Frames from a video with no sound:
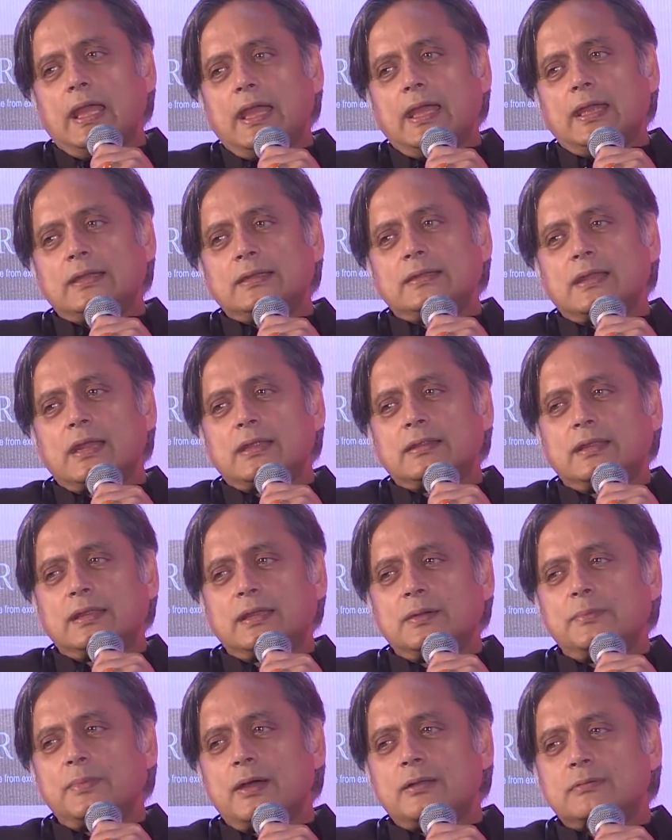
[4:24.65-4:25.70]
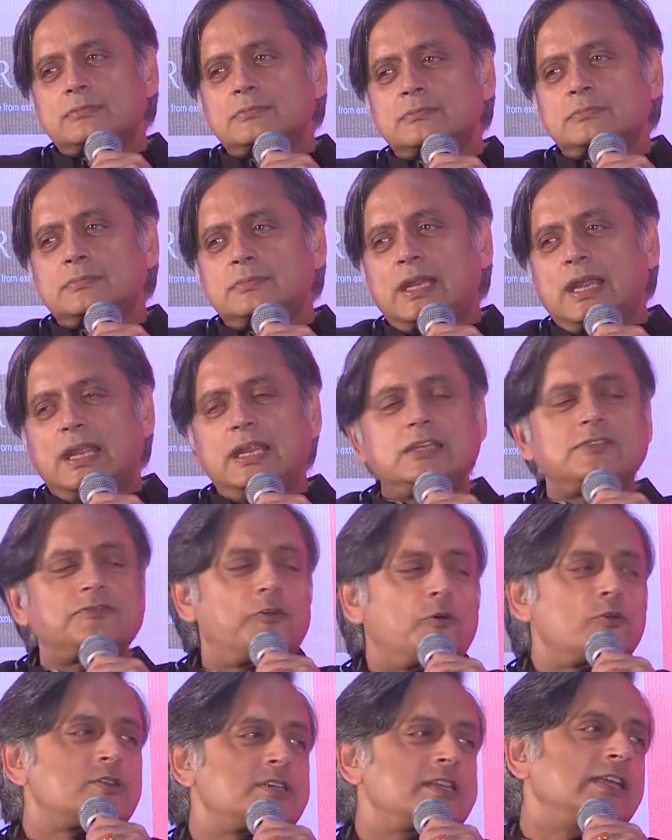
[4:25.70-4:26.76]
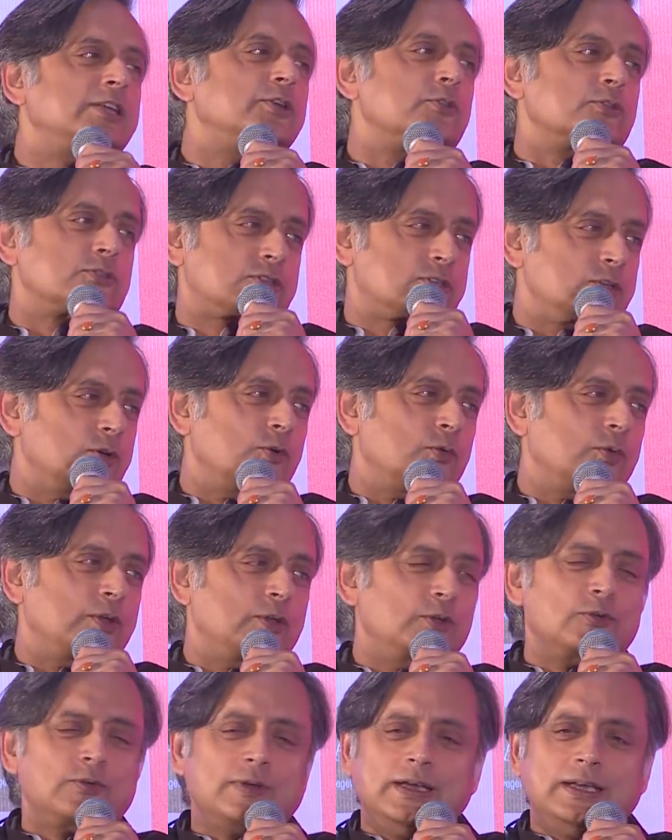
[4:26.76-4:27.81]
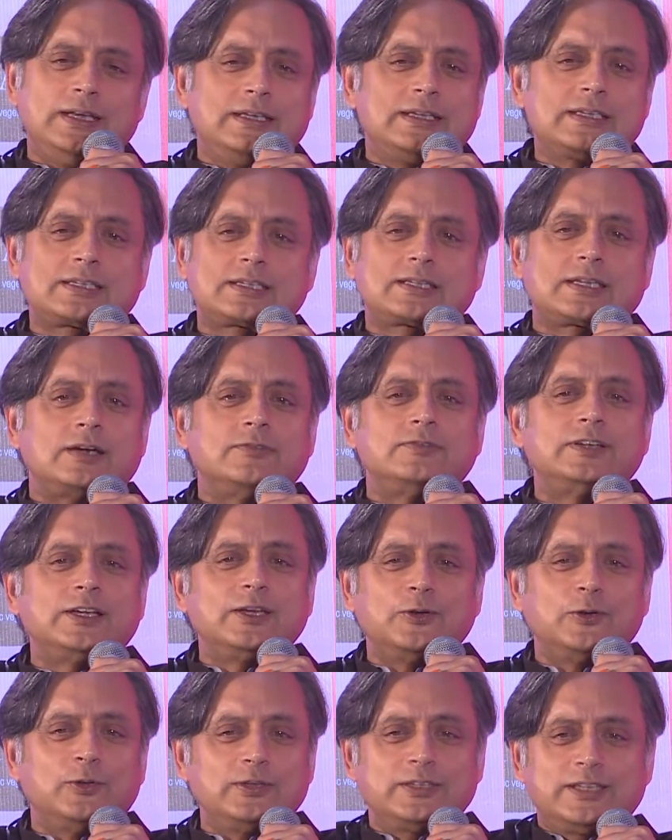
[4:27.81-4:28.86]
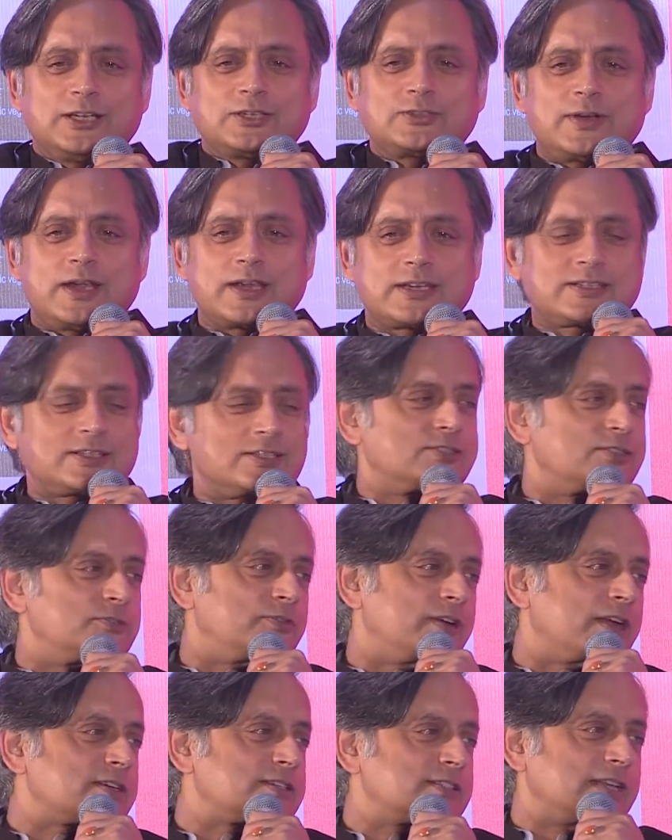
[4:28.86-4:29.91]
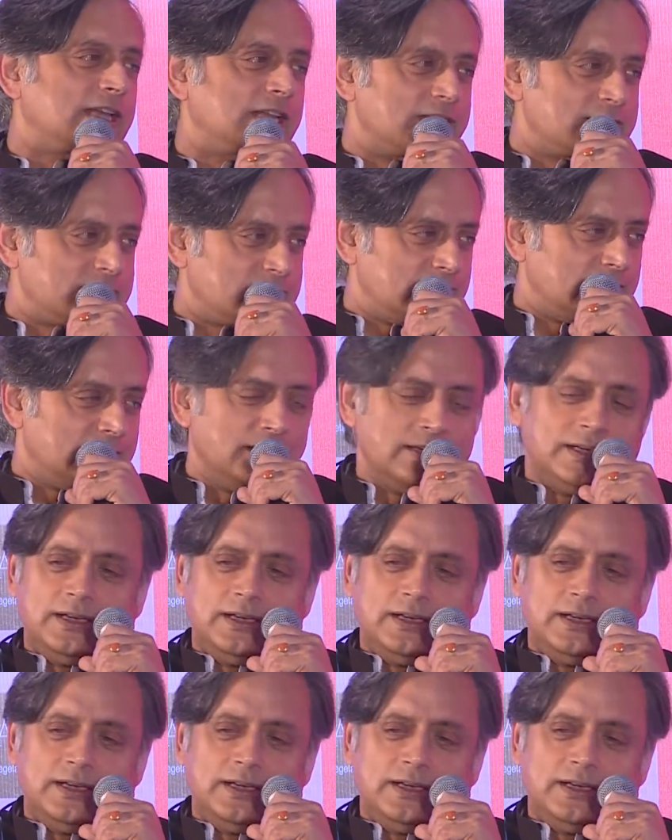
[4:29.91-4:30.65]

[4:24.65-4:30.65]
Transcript: And I think about age 14 or so, when you're really discovering all the attractions of rationality,